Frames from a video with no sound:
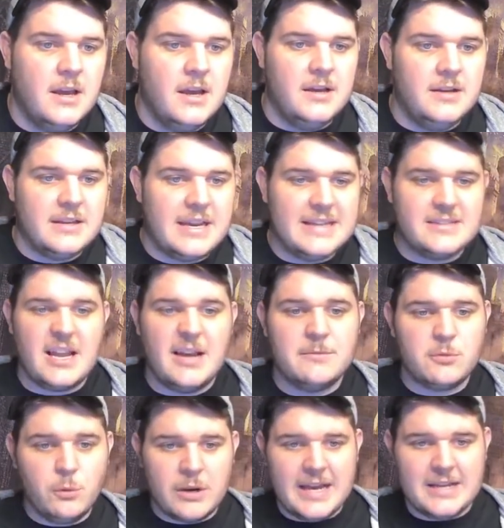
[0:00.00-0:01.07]
Casting time is
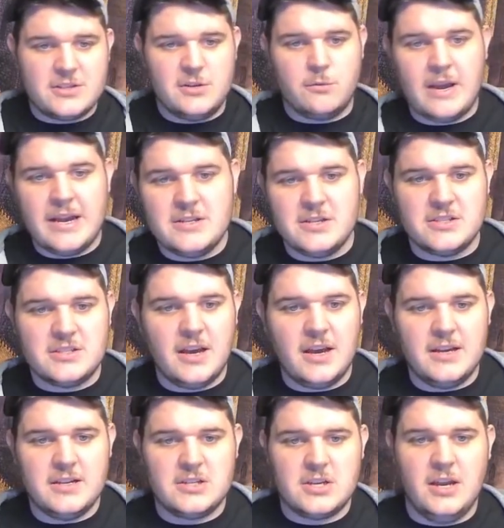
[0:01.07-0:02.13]
1 action, range is
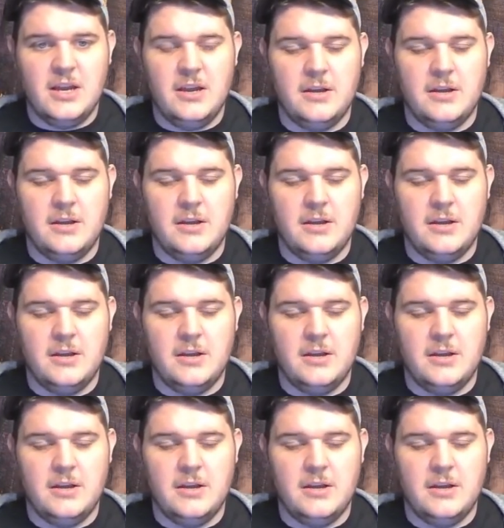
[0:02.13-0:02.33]
touch.